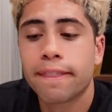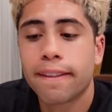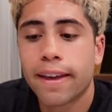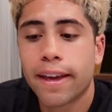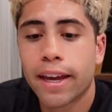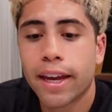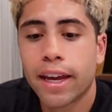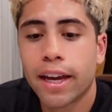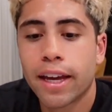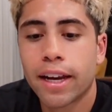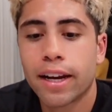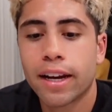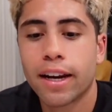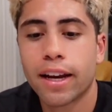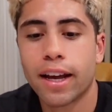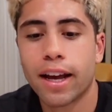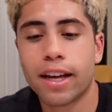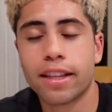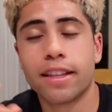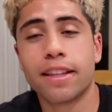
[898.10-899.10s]
And
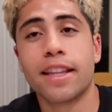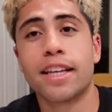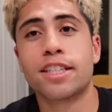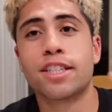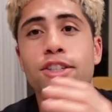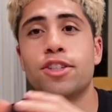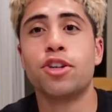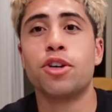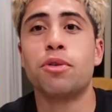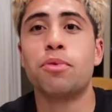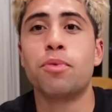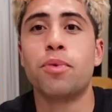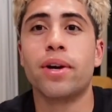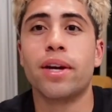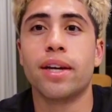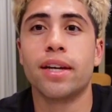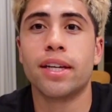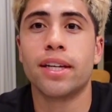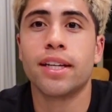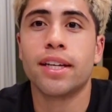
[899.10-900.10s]
I think that's a dope
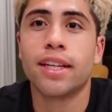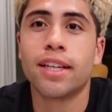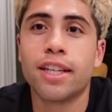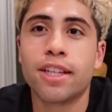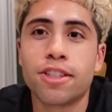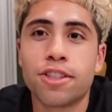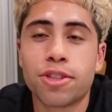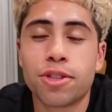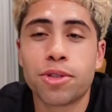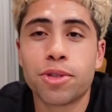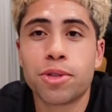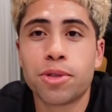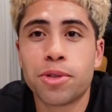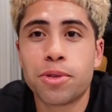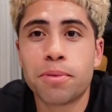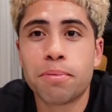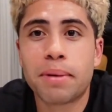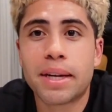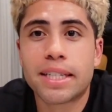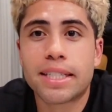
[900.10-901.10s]
way
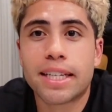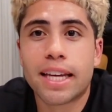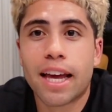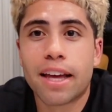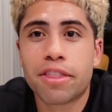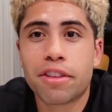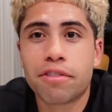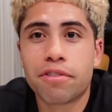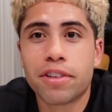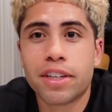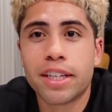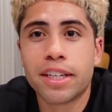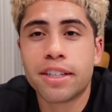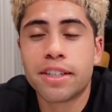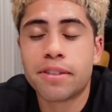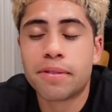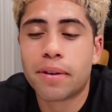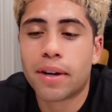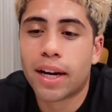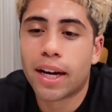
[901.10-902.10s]
to basically end the
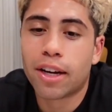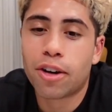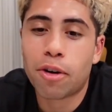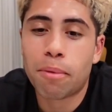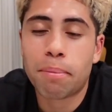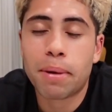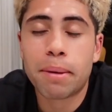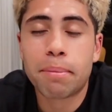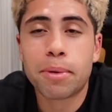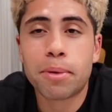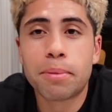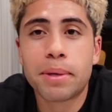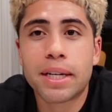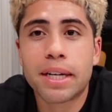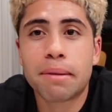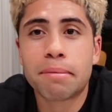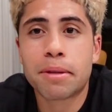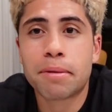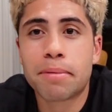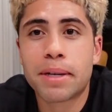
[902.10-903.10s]
video. I help people
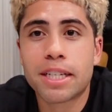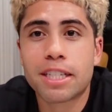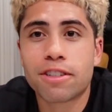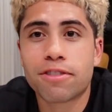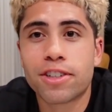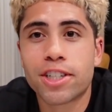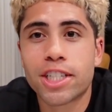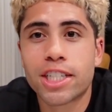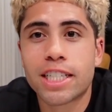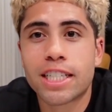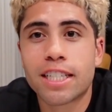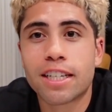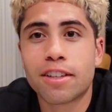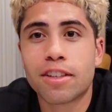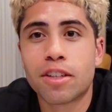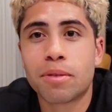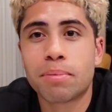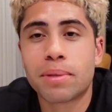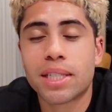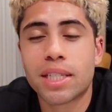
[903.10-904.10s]
become the best versions of
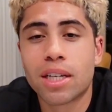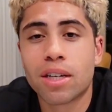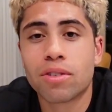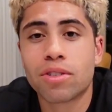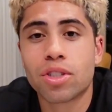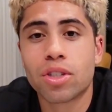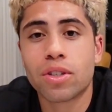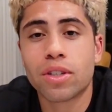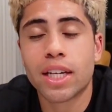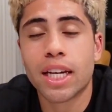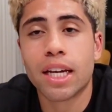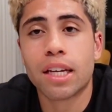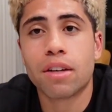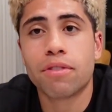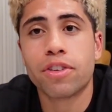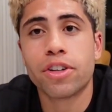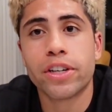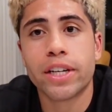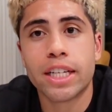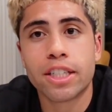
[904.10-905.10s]
themselves. So again,
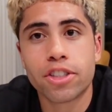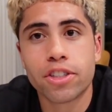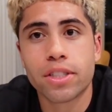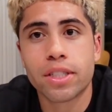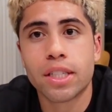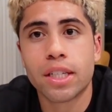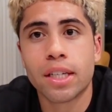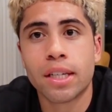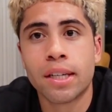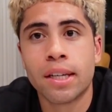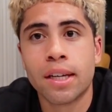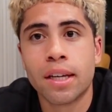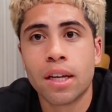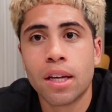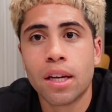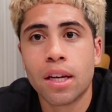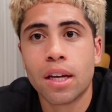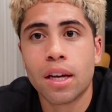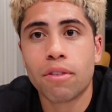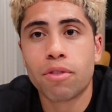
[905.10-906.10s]
if you're interested,
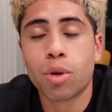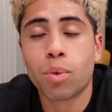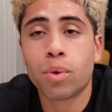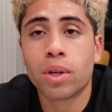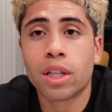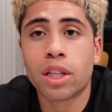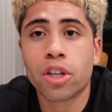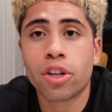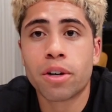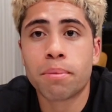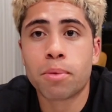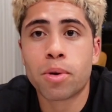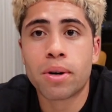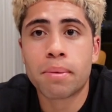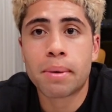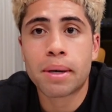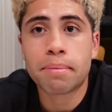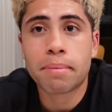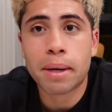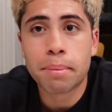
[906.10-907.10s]
if you want to learn more
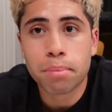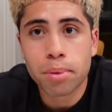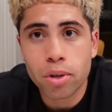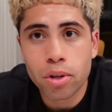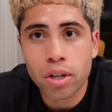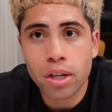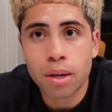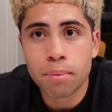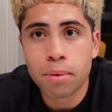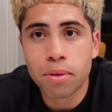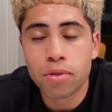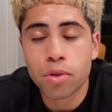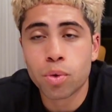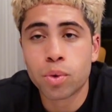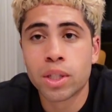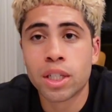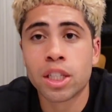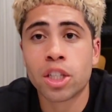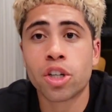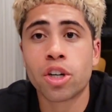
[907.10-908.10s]
about my program, if you
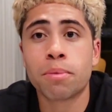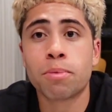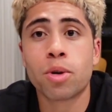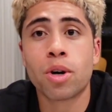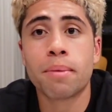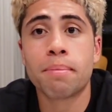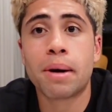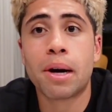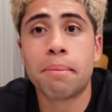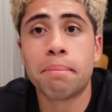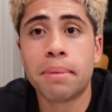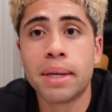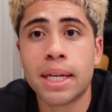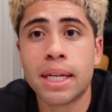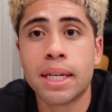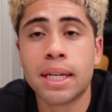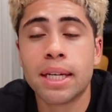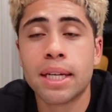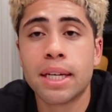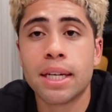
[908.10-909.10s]
want to learn more about
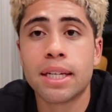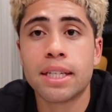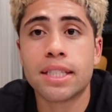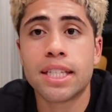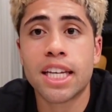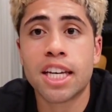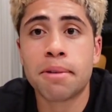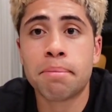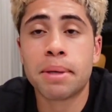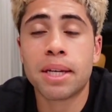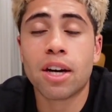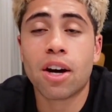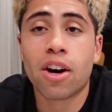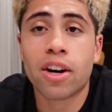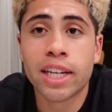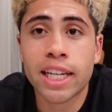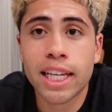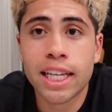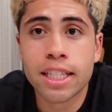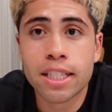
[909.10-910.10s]
me, DM me
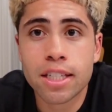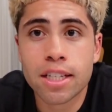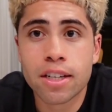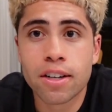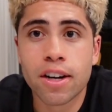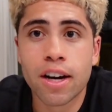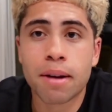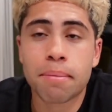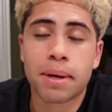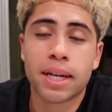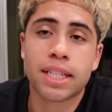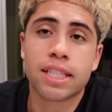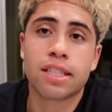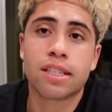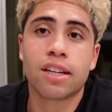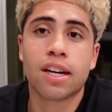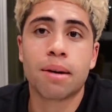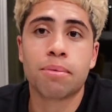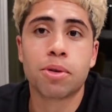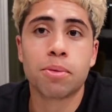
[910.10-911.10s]
on Instagram. My
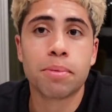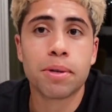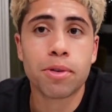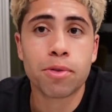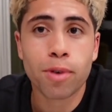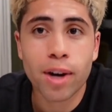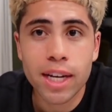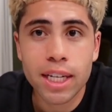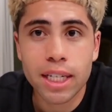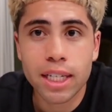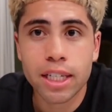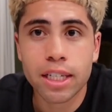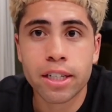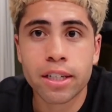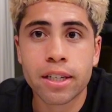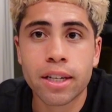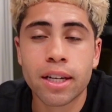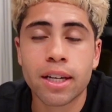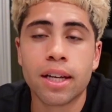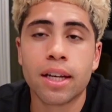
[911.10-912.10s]
Instagram will be right
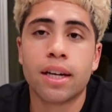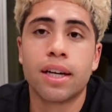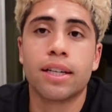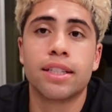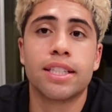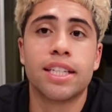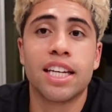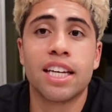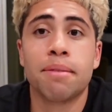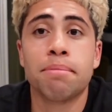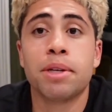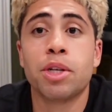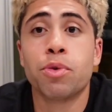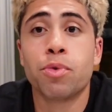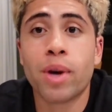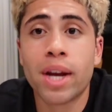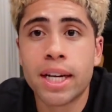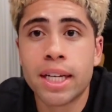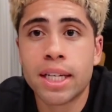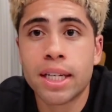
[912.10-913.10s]
here. DM me
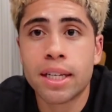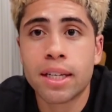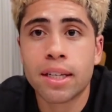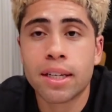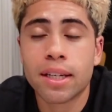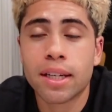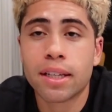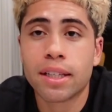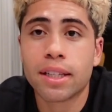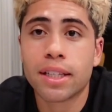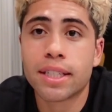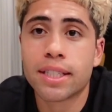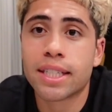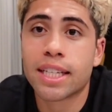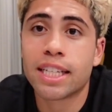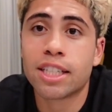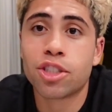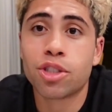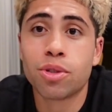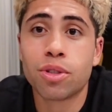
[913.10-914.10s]
ready. Let's
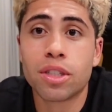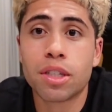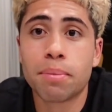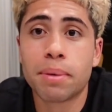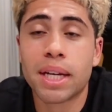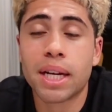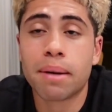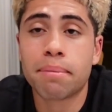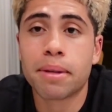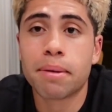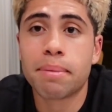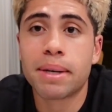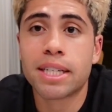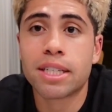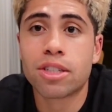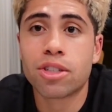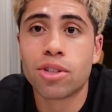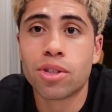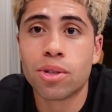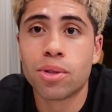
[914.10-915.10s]
get you to become the
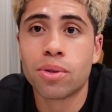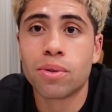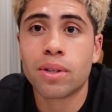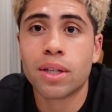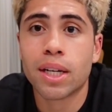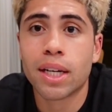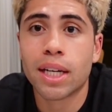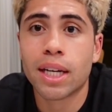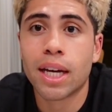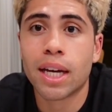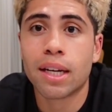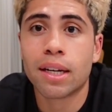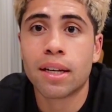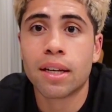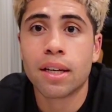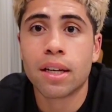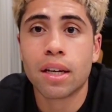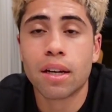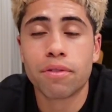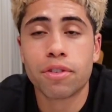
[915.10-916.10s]
best you. Again,
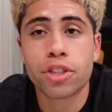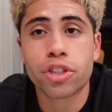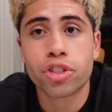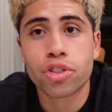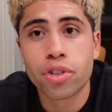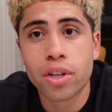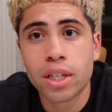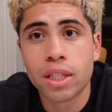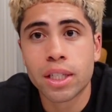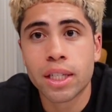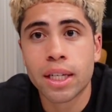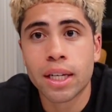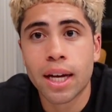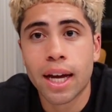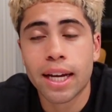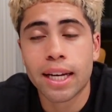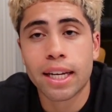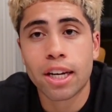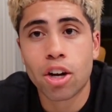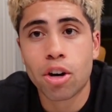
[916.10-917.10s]
if you're struggling,
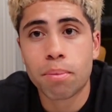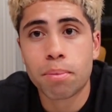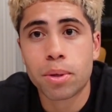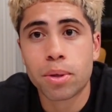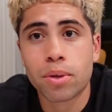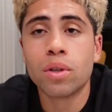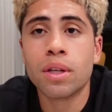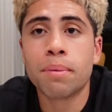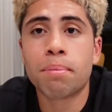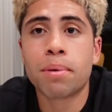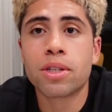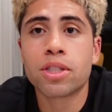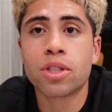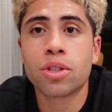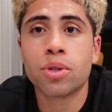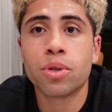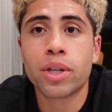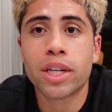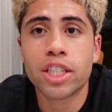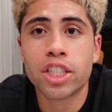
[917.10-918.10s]
I can help you. The only person
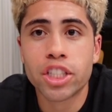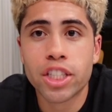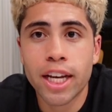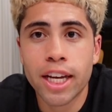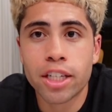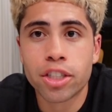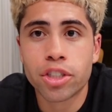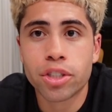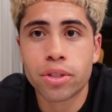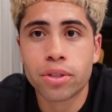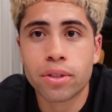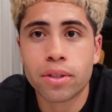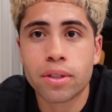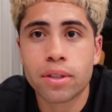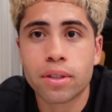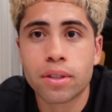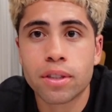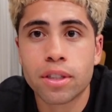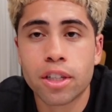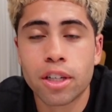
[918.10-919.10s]
who can change you,
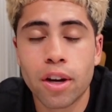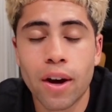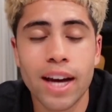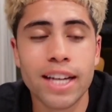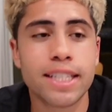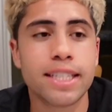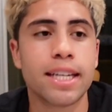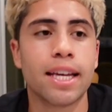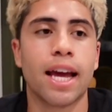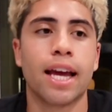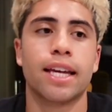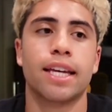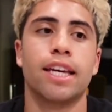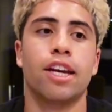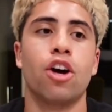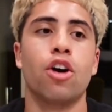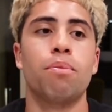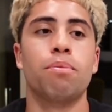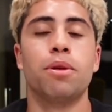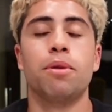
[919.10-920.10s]
you know, I say I can
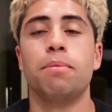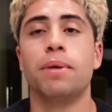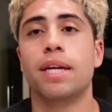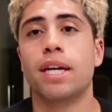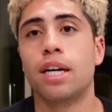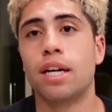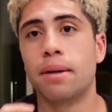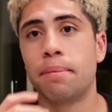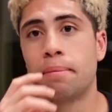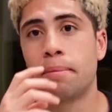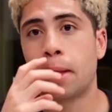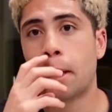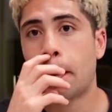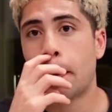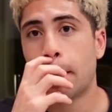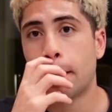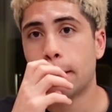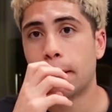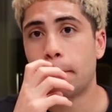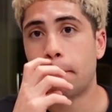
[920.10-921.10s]
help you become
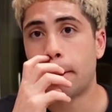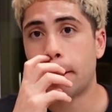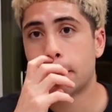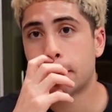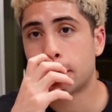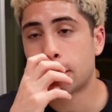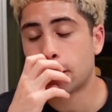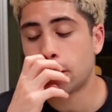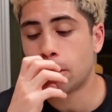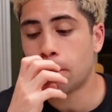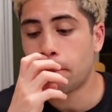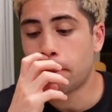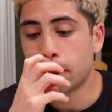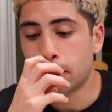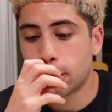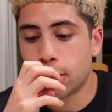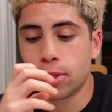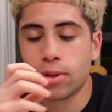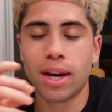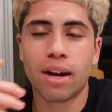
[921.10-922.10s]
the best you,
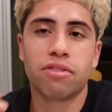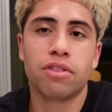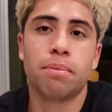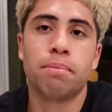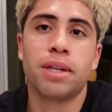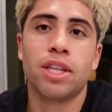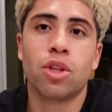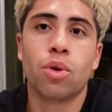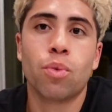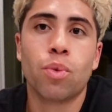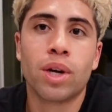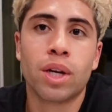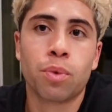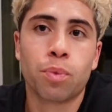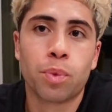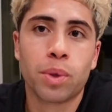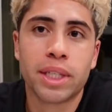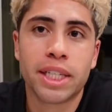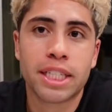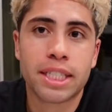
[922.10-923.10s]
but you have to be the one
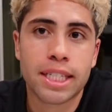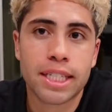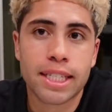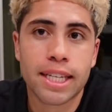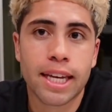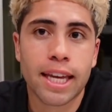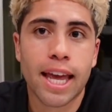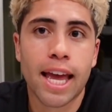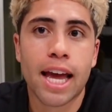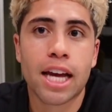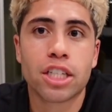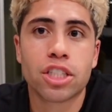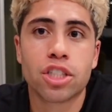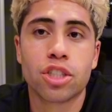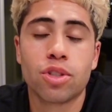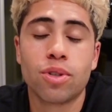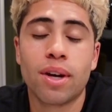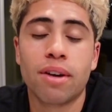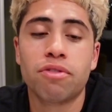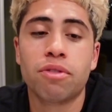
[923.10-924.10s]
willing to take
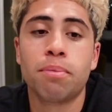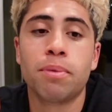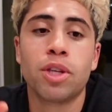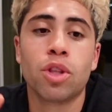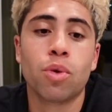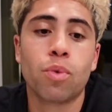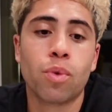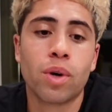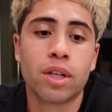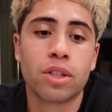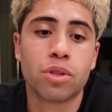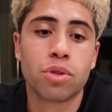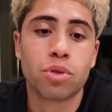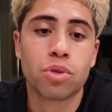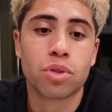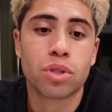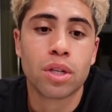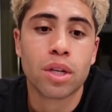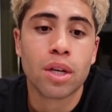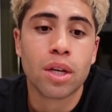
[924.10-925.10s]
action. You have to be the one
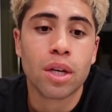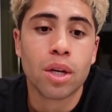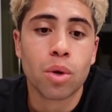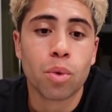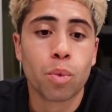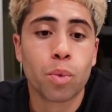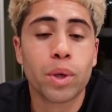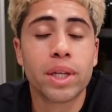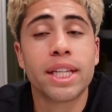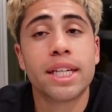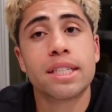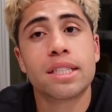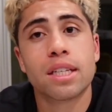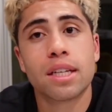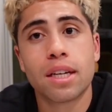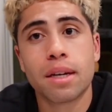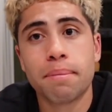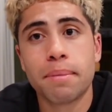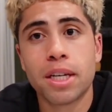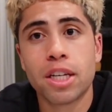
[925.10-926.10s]
who's willing to
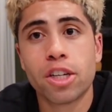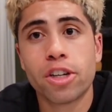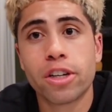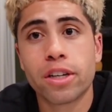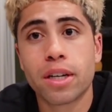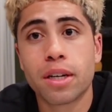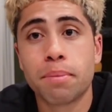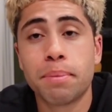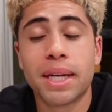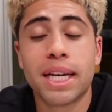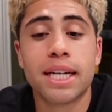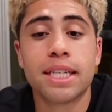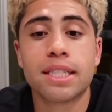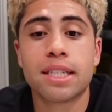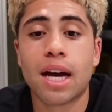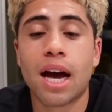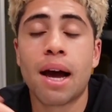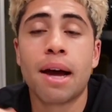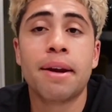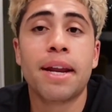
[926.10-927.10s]
commit. Because
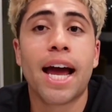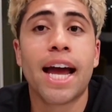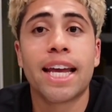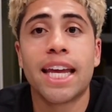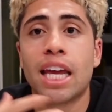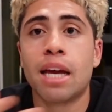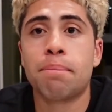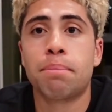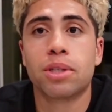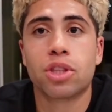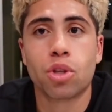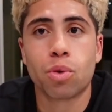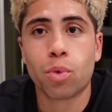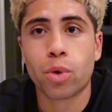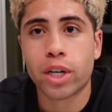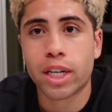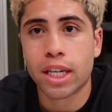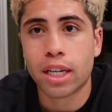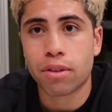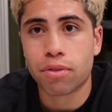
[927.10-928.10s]
I can't put the
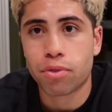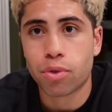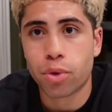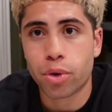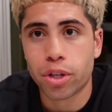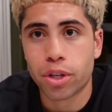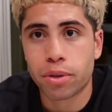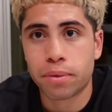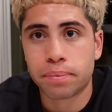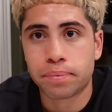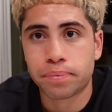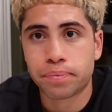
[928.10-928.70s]
work in for you.